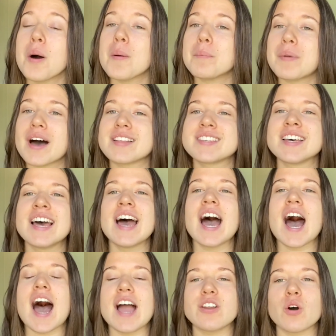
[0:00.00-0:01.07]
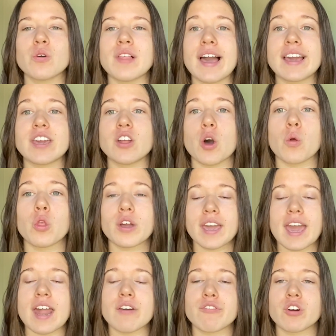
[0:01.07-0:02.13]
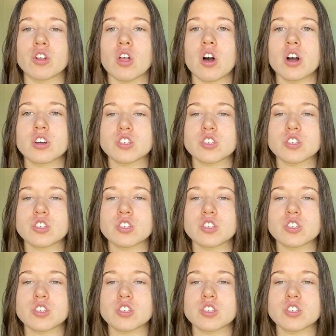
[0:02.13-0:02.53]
but I don't like, you know, looking at it for long.